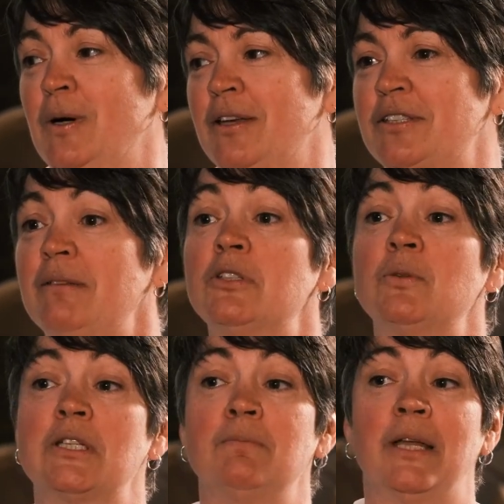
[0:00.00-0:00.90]
ask him
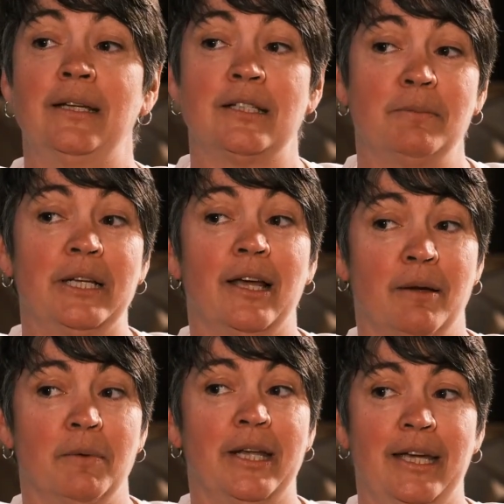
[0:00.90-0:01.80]
to explain it to me
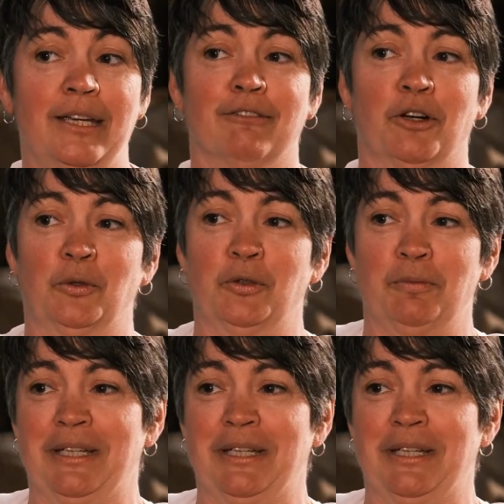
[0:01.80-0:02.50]
like I'm an 8-year-old,